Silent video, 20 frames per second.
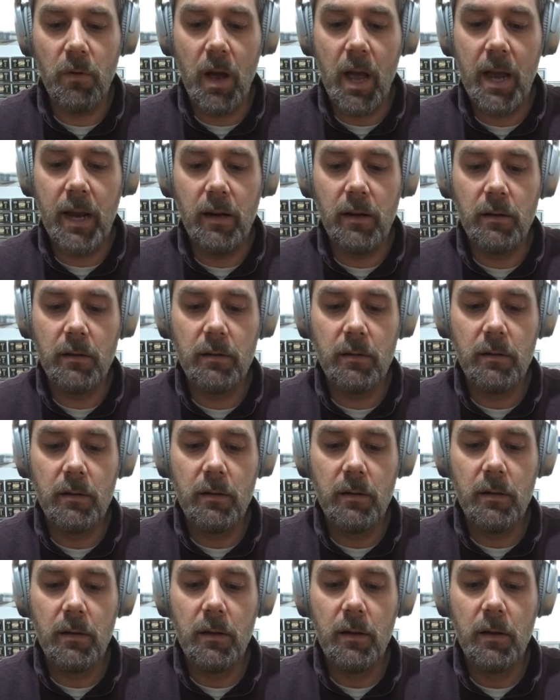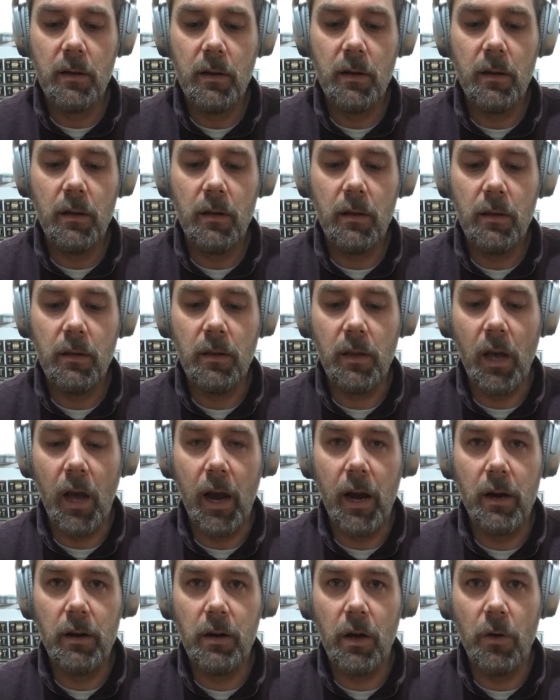to the right,
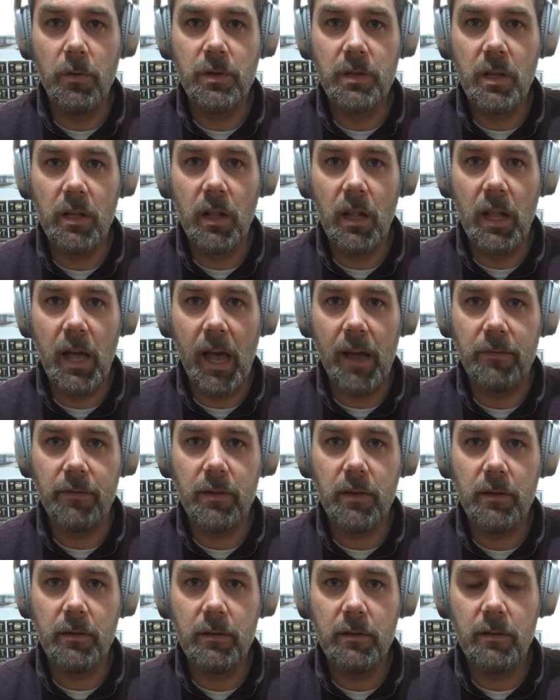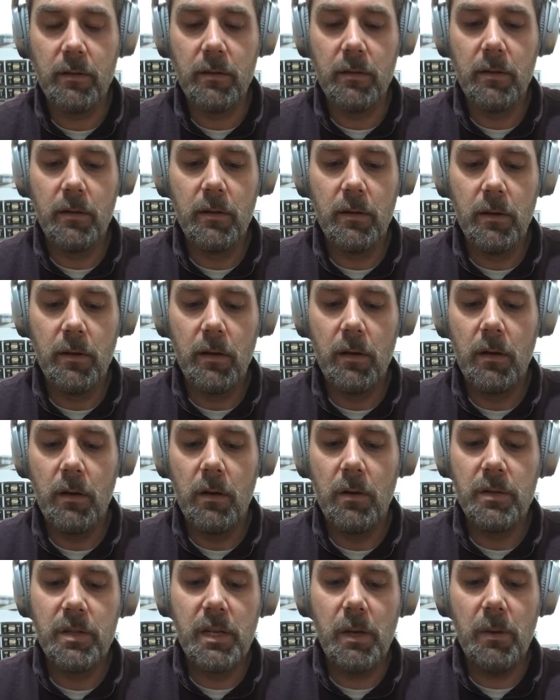the iron goes to the left.
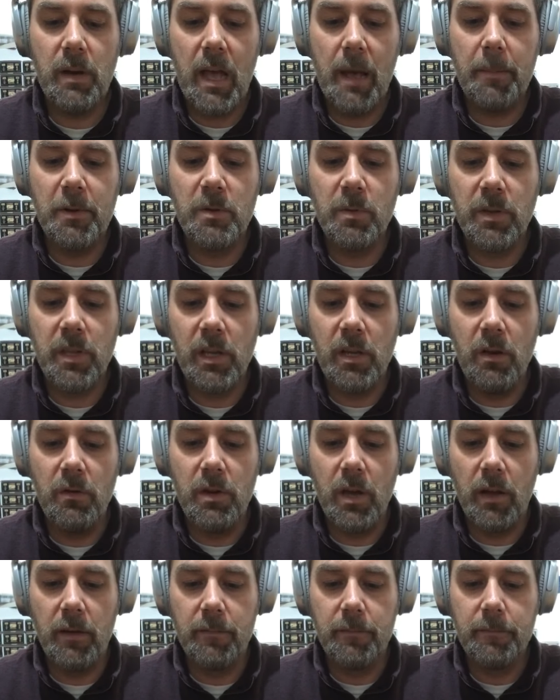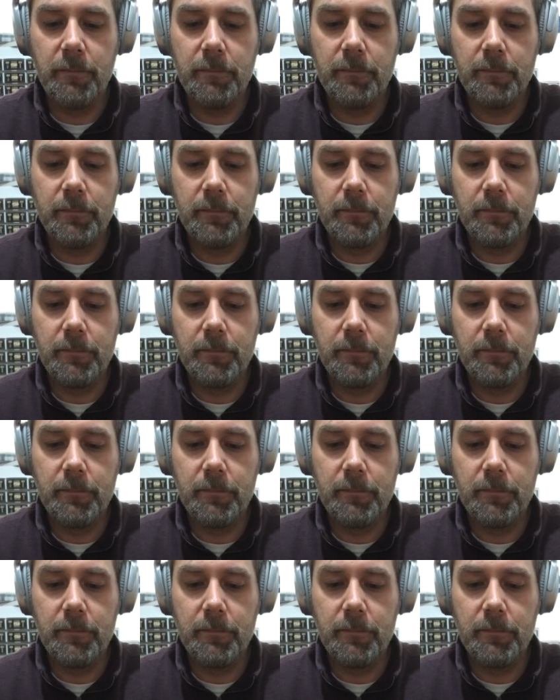See what happens with the union.